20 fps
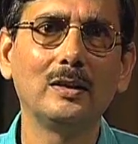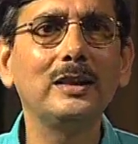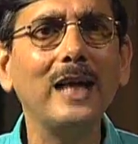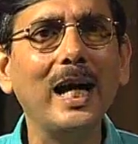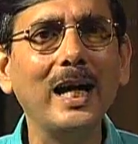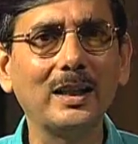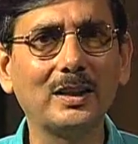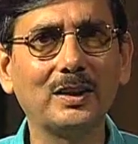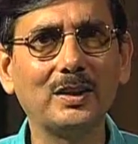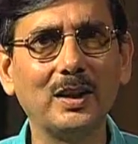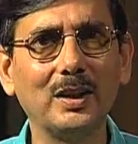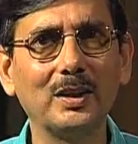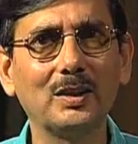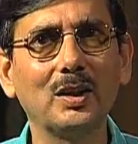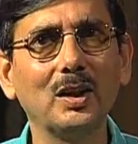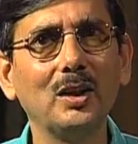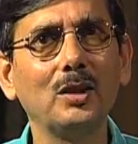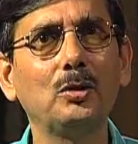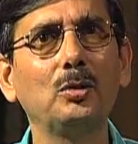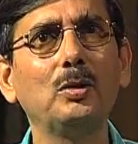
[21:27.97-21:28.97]

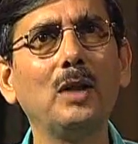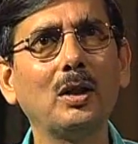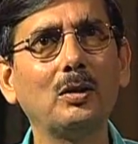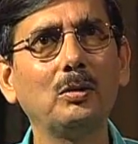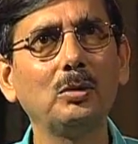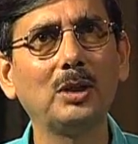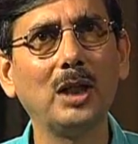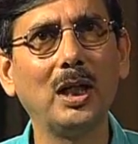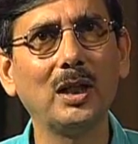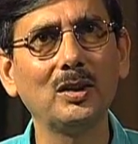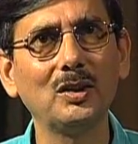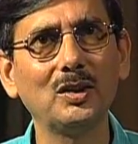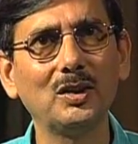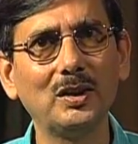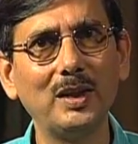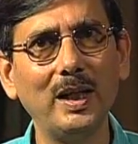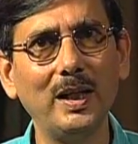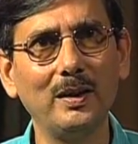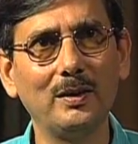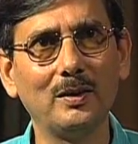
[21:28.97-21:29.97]
taxes to the Kushana
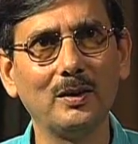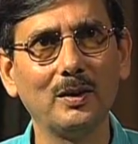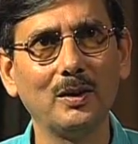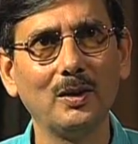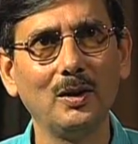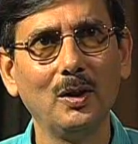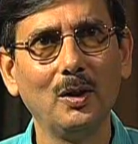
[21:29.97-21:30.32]
state.